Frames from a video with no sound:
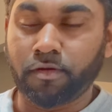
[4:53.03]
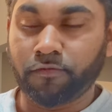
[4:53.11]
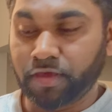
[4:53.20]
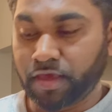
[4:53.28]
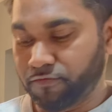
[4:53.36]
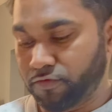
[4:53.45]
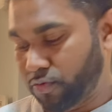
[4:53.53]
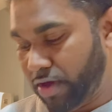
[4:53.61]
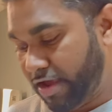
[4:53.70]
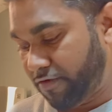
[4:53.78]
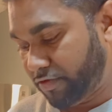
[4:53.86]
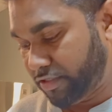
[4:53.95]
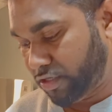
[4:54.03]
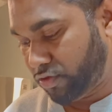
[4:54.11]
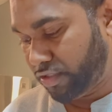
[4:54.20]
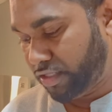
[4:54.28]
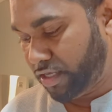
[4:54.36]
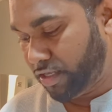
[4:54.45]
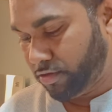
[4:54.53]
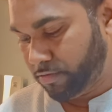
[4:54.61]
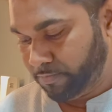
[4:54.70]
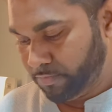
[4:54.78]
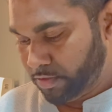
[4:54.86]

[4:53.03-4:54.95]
of giving you everything you need.